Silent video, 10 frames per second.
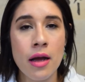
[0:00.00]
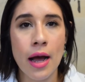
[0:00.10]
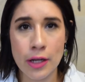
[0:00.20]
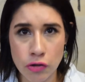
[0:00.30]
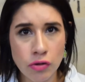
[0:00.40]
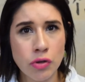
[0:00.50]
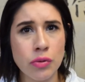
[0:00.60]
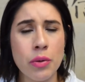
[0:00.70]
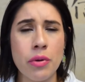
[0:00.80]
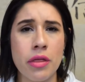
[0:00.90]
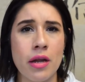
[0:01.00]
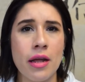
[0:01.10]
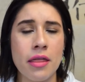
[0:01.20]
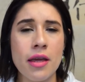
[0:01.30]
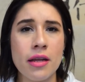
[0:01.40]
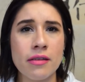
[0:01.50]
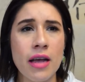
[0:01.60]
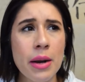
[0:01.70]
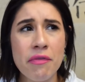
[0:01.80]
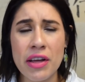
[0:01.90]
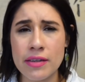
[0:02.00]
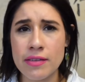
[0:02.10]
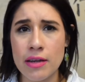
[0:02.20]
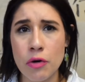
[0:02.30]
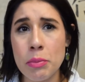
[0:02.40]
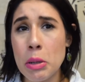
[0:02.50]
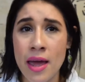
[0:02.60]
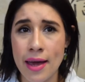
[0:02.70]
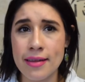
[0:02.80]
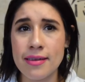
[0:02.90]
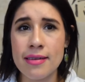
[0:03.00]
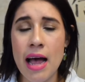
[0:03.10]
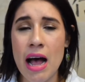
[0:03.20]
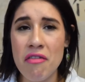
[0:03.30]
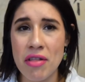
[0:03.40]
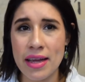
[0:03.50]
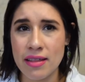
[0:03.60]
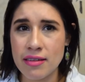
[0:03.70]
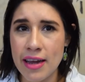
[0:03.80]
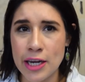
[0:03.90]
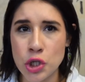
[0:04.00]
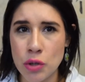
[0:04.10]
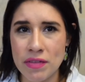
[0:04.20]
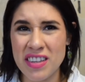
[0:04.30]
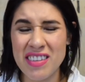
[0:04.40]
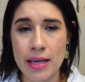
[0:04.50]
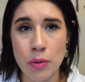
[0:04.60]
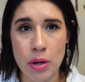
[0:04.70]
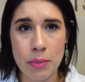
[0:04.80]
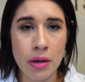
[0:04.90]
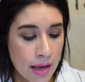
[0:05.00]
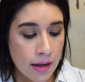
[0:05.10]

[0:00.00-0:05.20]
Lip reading: I do agree with it. I think it's kind of like a serum. It does have like the texture of a serum.